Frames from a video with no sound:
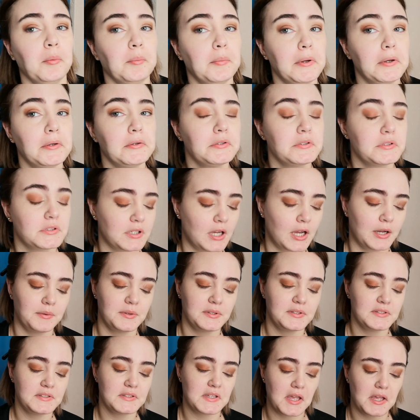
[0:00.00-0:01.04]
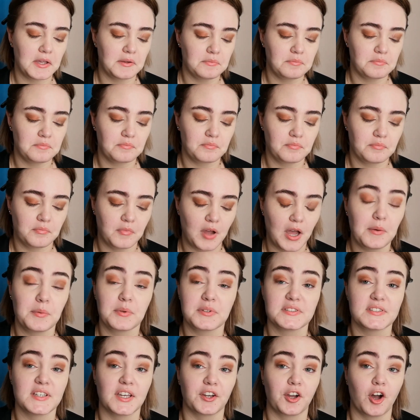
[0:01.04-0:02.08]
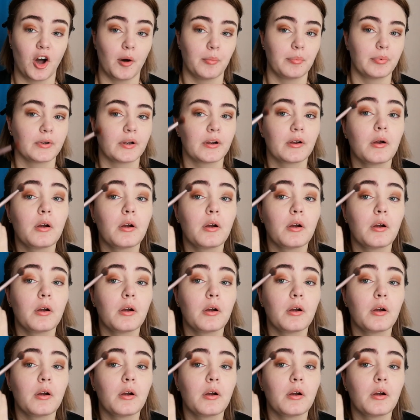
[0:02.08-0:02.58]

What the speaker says: almost, I would say copper.